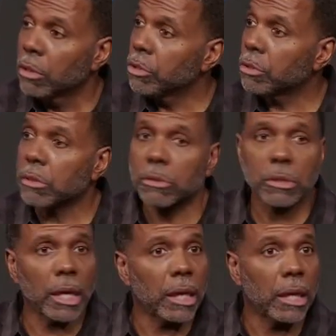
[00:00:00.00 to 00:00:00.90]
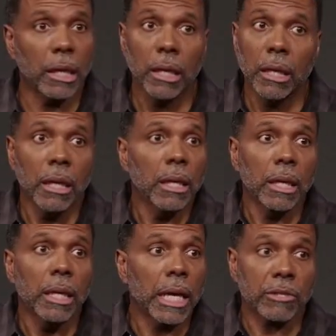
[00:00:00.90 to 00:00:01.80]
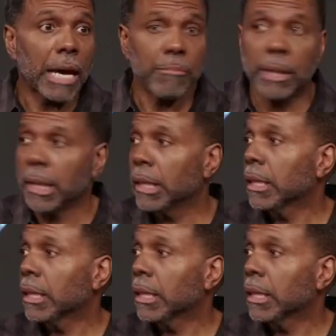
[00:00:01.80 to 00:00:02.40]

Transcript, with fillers: you're going to say, that's not me.